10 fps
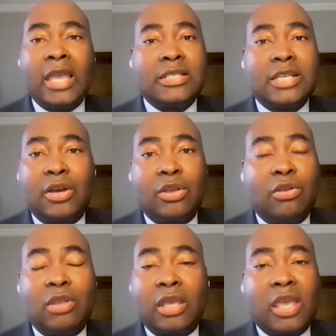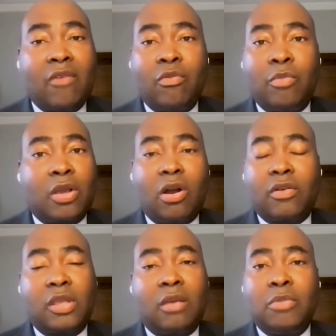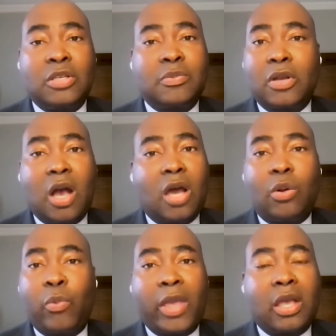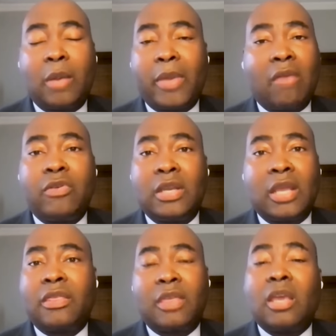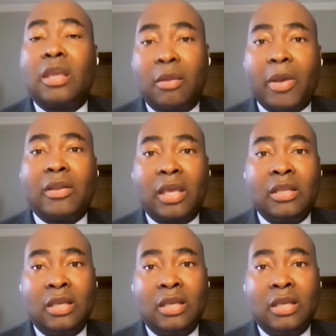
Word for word: I can't tell you that Kevin McCarthy and Mitch McConnell wake up every day thinking about that.